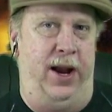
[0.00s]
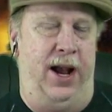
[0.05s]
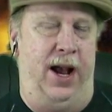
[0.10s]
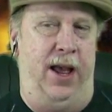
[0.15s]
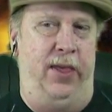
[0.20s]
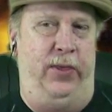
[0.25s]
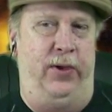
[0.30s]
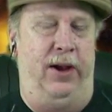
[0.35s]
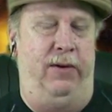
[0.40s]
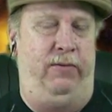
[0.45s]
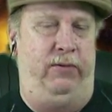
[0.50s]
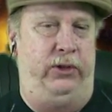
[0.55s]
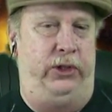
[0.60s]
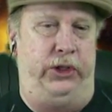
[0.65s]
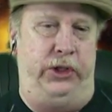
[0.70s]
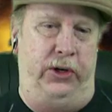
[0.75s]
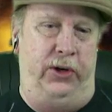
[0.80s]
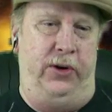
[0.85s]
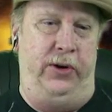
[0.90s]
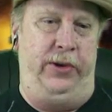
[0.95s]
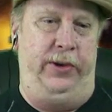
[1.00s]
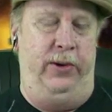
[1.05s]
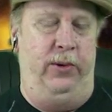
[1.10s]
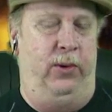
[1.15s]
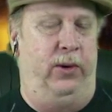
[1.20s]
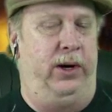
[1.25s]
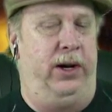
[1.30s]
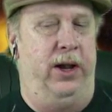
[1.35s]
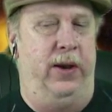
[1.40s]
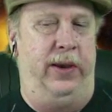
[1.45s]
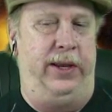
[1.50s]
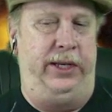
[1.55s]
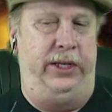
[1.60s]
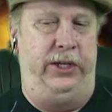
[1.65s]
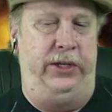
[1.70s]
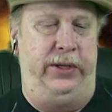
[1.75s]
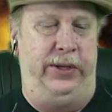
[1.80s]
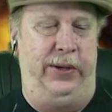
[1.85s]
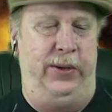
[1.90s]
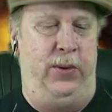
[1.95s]
I thought for sure you were going
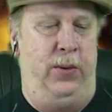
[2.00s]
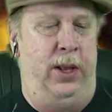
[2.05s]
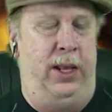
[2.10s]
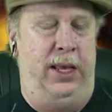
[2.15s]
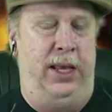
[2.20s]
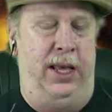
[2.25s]
to